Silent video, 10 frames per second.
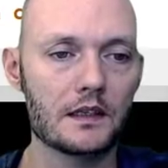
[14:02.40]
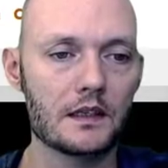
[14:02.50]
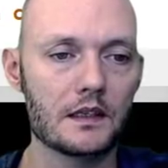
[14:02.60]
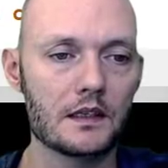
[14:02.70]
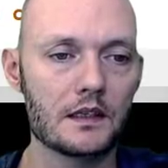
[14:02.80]

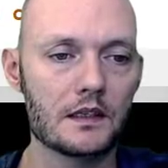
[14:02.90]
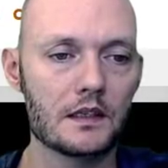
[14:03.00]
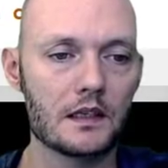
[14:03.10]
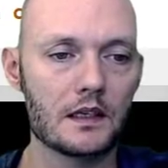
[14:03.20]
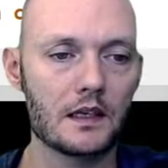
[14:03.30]
is
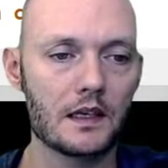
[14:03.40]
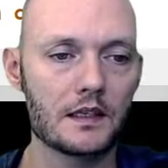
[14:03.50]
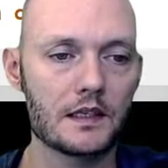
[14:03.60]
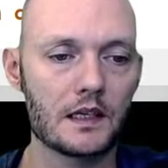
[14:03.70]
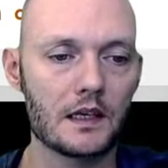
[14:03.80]

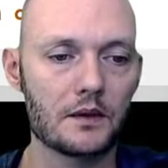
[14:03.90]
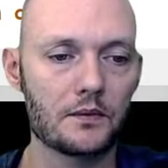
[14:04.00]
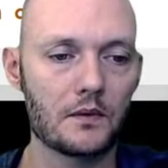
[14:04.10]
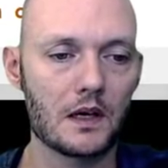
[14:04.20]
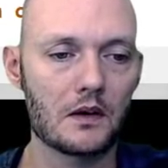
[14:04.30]
inside of
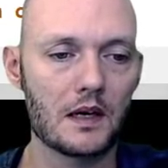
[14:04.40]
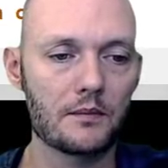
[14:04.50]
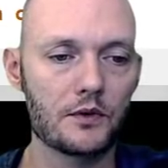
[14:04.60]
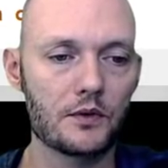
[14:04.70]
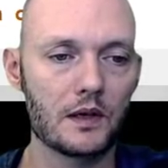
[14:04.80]
where I'm
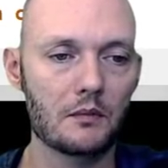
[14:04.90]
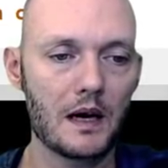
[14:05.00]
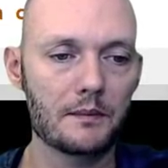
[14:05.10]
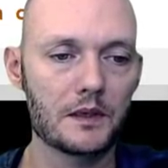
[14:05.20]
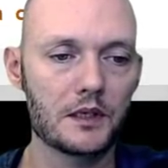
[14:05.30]
doing my
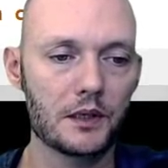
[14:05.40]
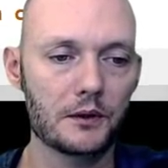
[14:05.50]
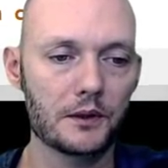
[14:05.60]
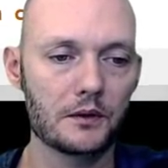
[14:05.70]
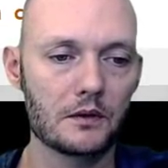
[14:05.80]

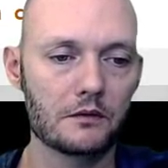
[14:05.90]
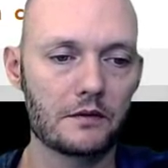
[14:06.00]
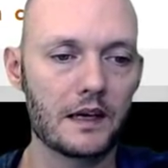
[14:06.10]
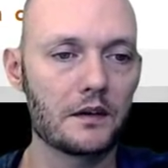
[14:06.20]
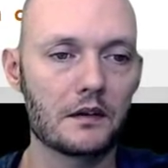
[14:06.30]
material
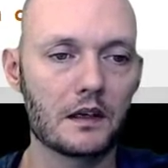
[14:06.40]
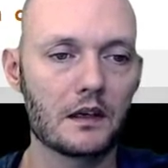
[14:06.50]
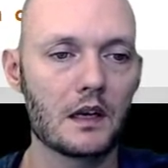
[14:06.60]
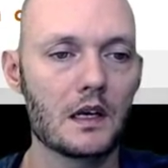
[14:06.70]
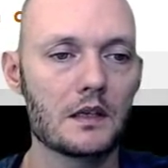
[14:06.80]
rendering.
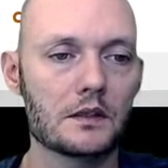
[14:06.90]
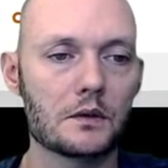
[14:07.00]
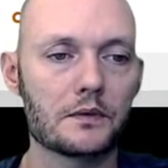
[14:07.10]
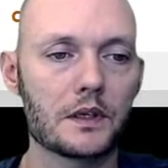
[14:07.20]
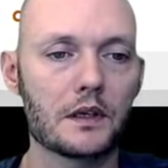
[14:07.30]
So
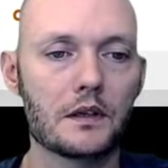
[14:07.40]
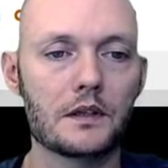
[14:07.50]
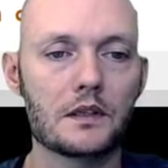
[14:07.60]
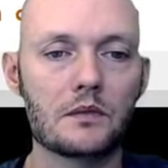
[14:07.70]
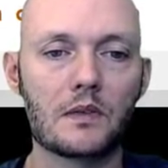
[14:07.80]
over here,
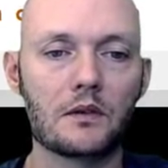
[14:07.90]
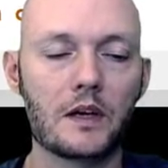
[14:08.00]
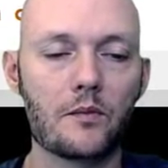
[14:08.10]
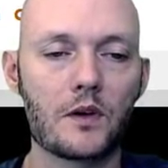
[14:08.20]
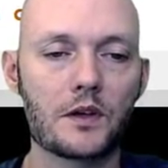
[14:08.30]
this is my ray
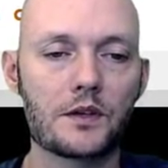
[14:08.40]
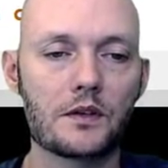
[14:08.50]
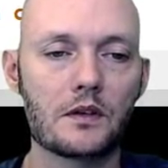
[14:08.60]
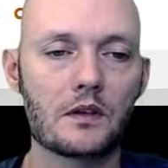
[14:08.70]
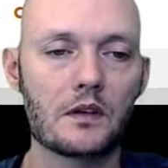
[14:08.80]

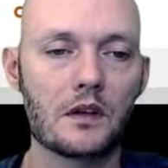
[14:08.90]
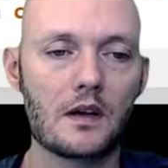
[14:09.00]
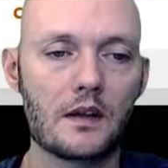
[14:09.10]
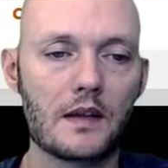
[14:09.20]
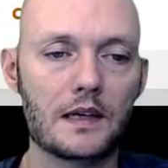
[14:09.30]
marcher.
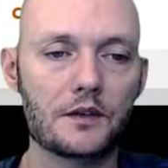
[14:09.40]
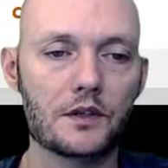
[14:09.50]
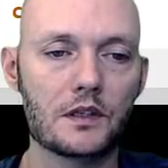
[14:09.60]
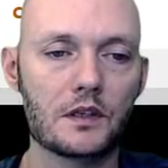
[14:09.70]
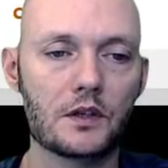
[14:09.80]
That
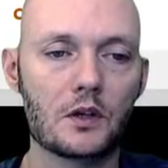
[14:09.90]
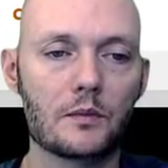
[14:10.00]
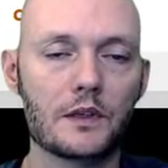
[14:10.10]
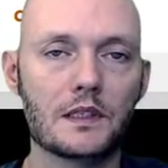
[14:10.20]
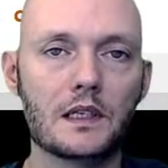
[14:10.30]
just
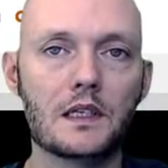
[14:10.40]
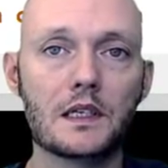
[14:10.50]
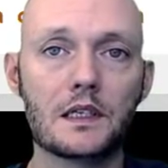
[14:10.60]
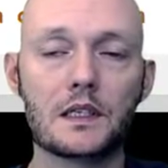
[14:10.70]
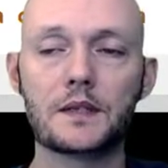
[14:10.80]
determines the
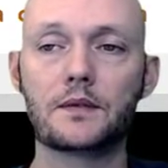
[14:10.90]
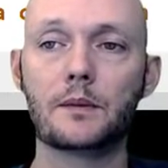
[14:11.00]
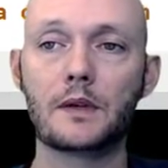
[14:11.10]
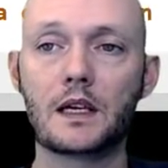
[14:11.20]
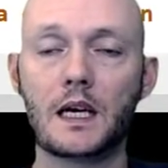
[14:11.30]
distance from
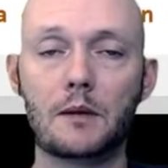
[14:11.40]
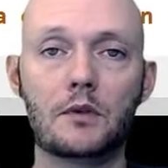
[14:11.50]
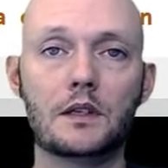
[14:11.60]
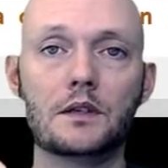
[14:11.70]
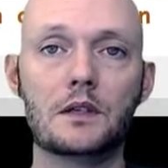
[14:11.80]
the
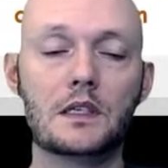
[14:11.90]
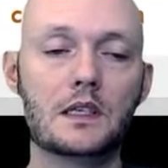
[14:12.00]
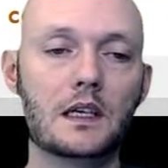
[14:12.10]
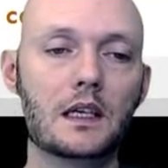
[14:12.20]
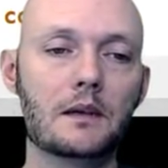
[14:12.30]
camera to the
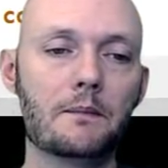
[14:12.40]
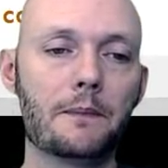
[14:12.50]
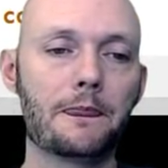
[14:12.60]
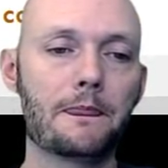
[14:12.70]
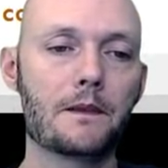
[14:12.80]
scene,
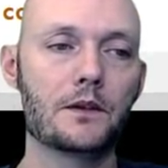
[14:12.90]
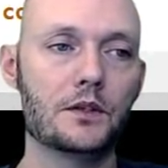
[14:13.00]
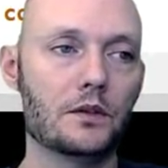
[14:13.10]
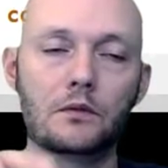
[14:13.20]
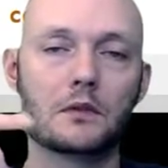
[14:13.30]

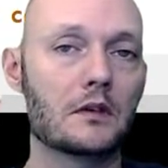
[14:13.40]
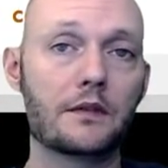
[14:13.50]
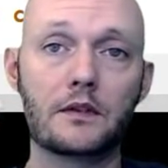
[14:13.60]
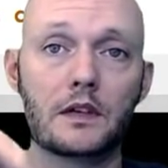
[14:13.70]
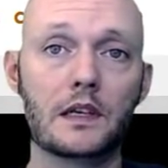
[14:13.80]
to
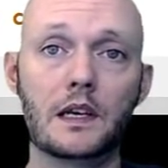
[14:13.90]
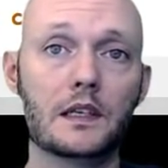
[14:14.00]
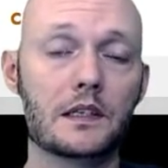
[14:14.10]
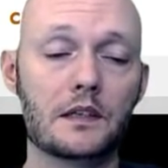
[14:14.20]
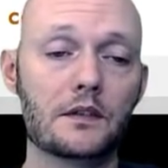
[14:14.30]
wherever it
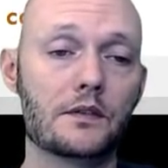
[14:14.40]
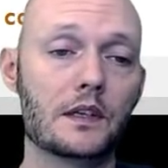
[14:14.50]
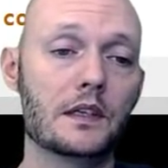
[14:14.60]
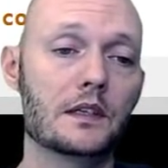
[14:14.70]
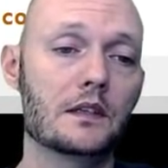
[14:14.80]
hits the
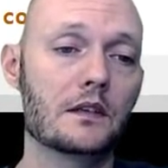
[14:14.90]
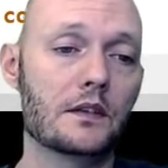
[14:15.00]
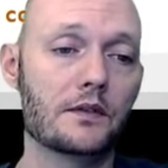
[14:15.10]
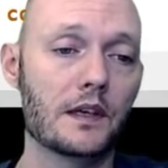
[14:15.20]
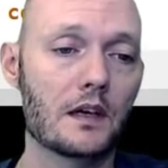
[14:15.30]

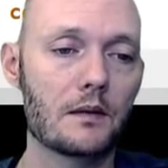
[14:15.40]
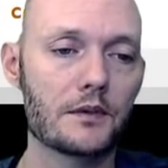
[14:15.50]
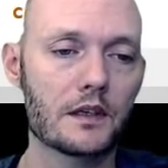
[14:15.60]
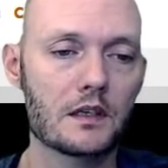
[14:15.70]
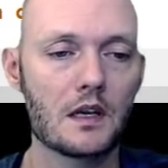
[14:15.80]
3D
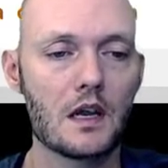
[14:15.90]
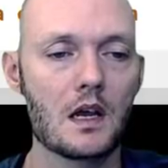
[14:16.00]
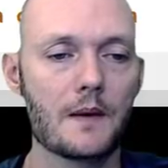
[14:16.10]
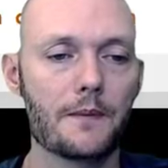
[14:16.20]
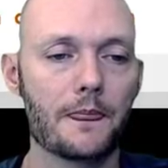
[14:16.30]
objects.
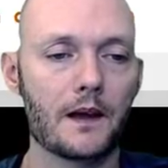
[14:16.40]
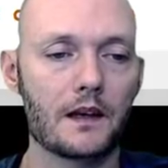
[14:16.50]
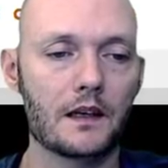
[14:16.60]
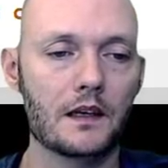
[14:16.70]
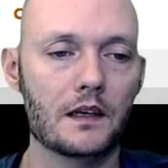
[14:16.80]
And
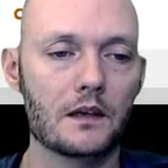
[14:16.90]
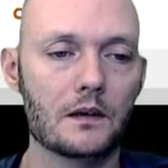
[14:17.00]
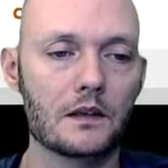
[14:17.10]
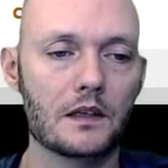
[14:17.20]
then here